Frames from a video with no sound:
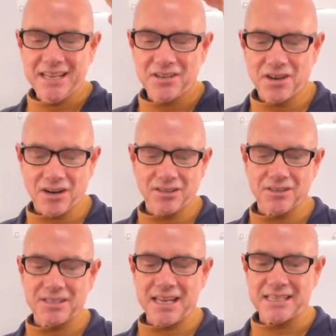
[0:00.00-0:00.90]

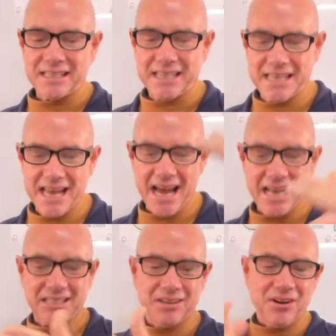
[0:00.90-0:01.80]
Carlos says,
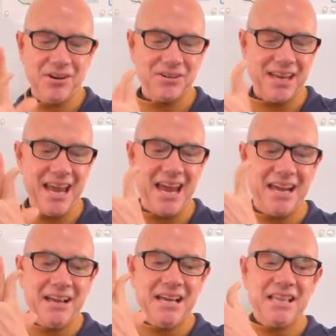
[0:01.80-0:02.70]
yes. Okay.
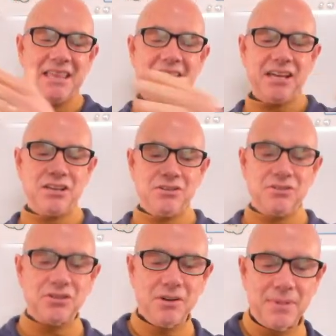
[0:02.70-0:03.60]
Thank you
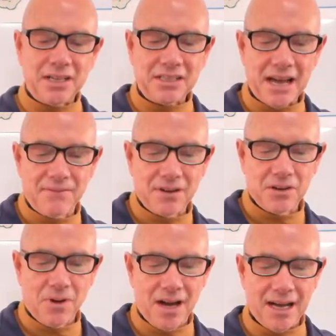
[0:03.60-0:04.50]
so much,
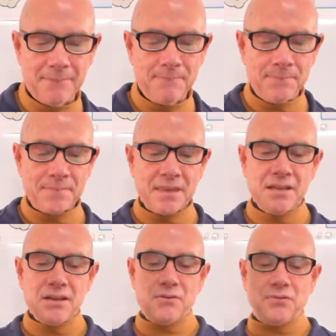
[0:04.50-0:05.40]
everyone,
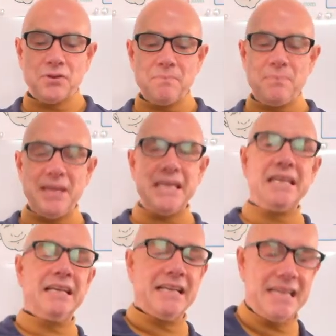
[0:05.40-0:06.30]
for
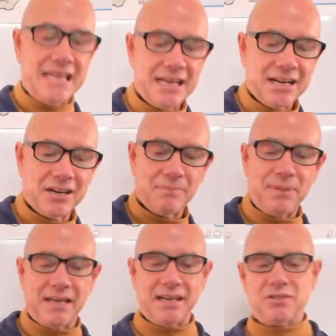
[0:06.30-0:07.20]
being here
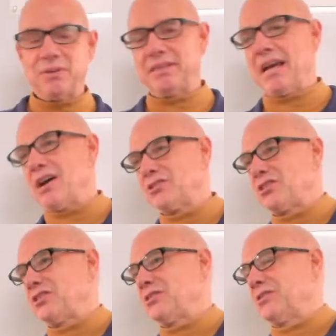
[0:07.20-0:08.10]
because
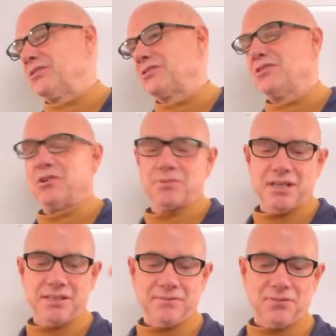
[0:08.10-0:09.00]
without you, there's no
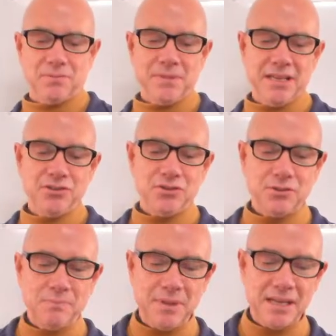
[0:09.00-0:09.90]
reason for me to
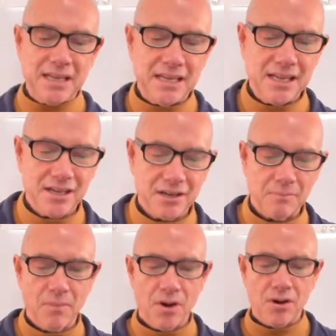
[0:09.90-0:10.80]
be here.
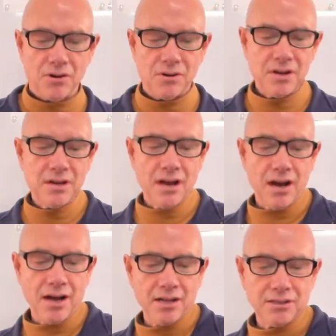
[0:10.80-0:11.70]
Mo,
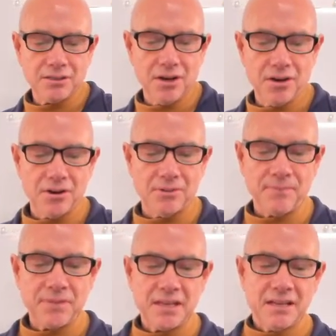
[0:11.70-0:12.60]
hello.
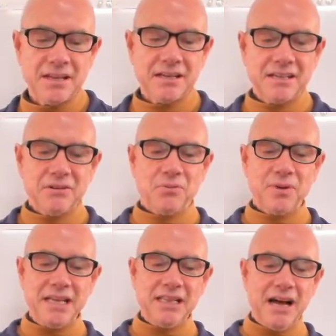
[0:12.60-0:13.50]

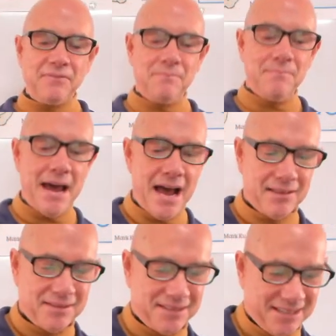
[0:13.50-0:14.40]
We love
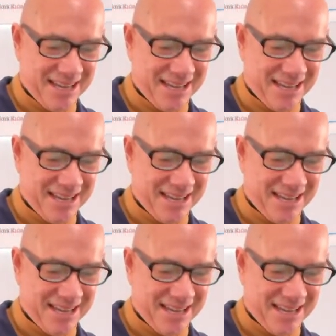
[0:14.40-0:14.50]
maths.